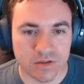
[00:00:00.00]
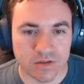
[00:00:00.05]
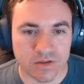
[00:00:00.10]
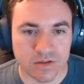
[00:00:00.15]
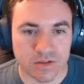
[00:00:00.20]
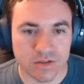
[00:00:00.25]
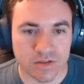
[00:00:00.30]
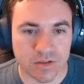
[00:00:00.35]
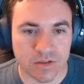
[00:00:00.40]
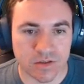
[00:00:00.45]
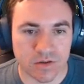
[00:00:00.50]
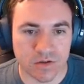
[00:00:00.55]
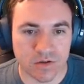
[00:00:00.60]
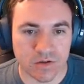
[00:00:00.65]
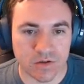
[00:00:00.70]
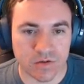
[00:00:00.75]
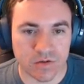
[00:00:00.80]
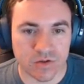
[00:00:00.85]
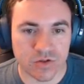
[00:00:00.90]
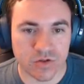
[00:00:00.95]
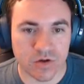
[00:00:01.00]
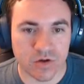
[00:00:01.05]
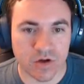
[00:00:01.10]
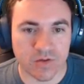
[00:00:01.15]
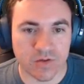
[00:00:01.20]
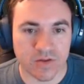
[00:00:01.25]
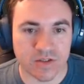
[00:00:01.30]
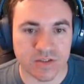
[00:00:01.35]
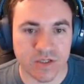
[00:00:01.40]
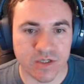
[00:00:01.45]
So
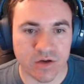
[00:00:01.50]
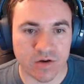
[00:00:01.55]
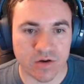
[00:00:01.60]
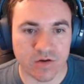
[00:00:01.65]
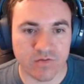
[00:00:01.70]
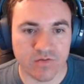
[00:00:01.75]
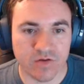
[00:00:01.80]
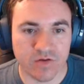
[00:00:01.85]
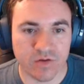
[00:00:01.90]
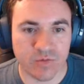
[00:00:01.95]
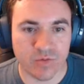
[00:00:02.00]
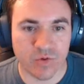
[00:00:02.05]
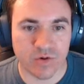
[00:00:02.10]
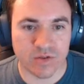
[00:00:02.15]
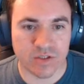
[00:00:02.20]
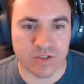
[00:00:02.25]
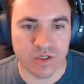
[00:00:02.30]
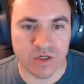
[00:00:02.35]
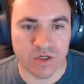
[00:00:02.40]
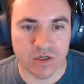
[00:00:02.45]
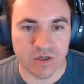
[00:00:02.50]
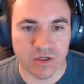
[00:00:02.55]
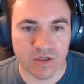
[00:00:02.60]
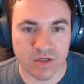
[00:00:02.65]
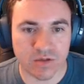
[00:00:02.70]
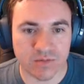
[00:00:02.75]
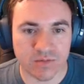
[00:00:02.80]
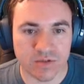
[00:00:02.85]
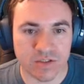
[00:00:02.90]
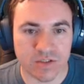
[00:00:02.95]
drawing this out a few more
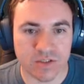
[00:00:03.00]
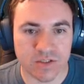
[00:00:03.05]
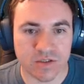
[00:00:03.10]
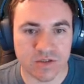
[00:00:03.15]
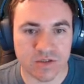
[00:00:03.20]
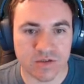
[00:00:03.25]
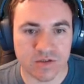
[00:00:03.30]
times.